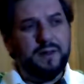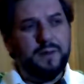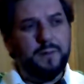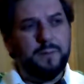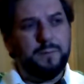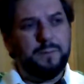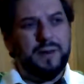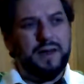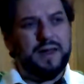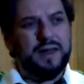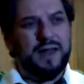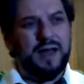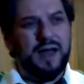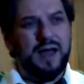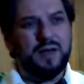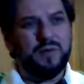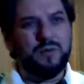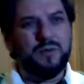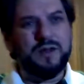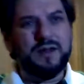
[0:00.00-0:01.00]
But
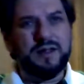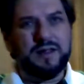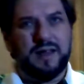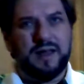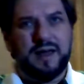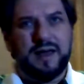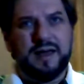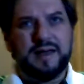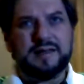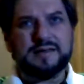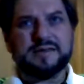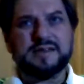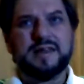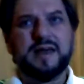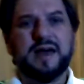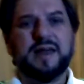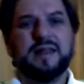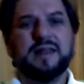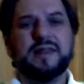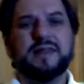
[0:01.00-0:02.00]
I realized
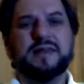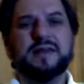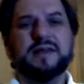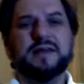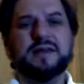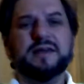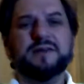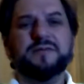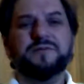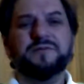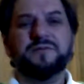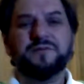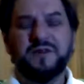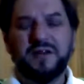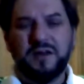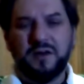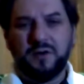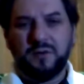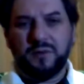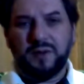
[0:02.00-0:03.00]
that the
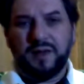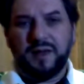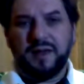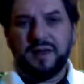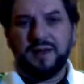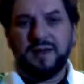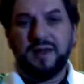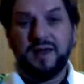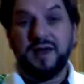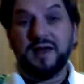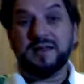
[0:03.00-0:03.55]
fingering,